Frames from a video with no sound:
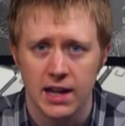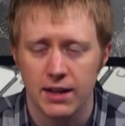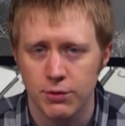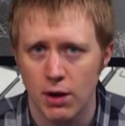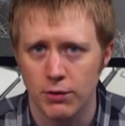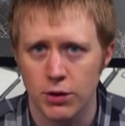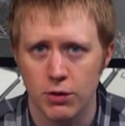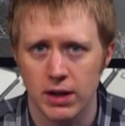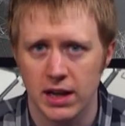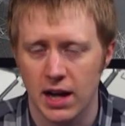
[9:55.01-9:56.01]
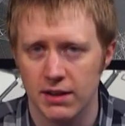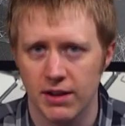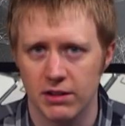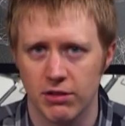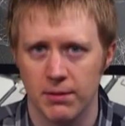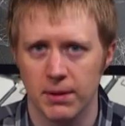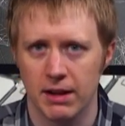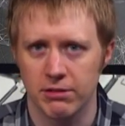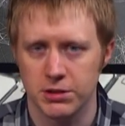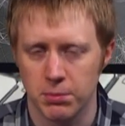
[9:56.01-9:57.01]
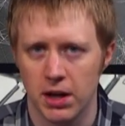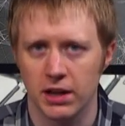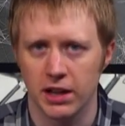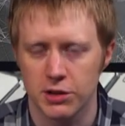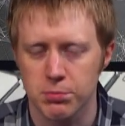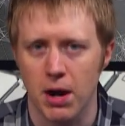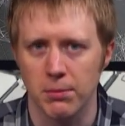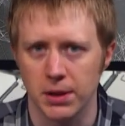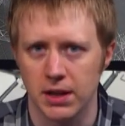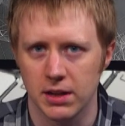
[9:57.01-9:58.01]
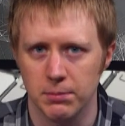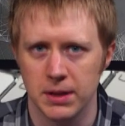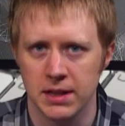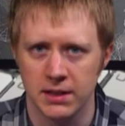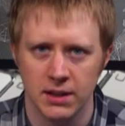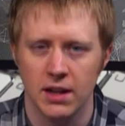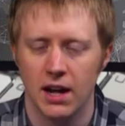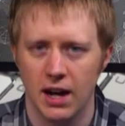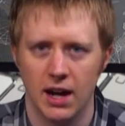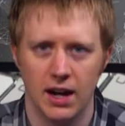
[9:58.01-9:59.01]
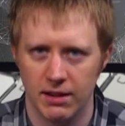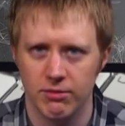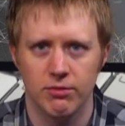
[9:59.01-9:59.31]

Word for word: if you ever do any kind of n-gram language modeling, it's probably gonna be uh,